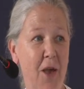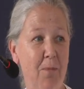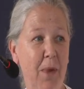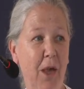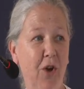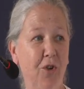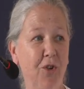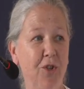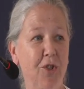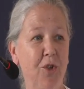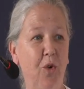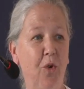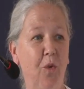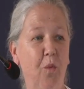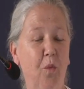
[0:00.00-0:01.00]
Because
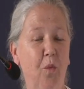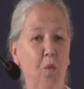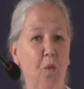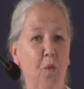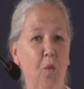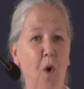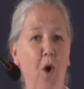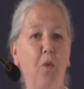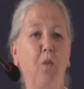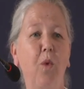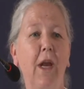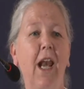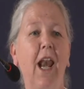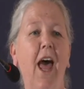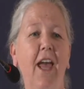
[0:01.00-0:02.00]
what
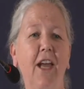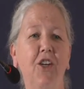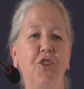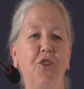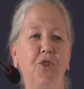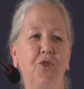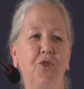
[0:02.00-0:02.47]
we'd like to